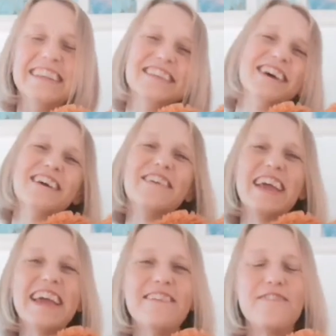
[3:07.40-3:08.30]
and so,
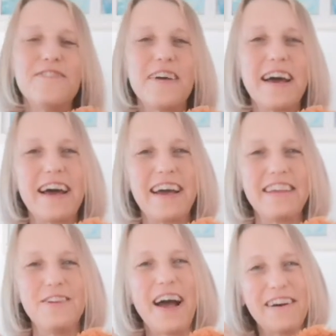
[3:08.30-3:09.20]
if uh,
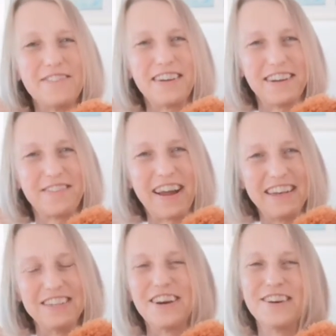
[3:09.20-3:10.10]
you have a
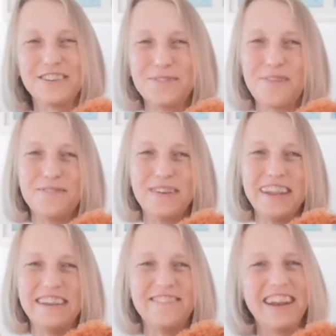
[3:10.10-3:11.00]
grandchild, you'll
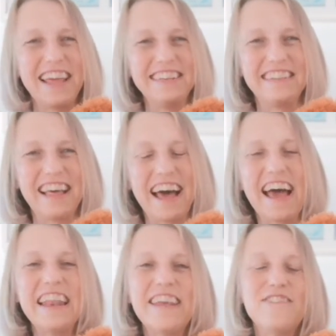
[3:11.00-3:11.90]
probably relate to that.
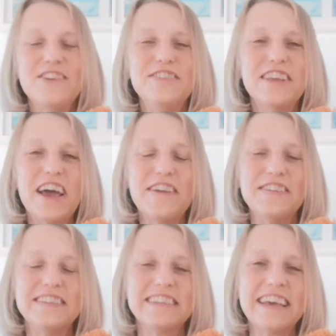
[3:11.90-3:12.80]
And if you
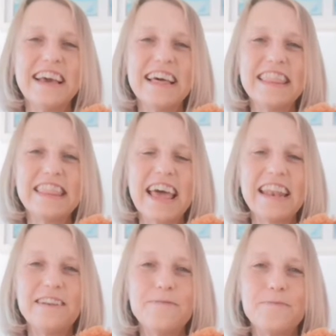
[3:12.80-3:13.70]
don't,
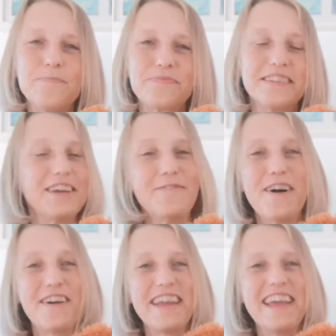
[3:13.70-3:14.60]
then don't
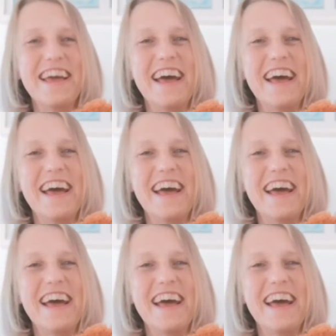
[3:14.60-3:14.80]
worry.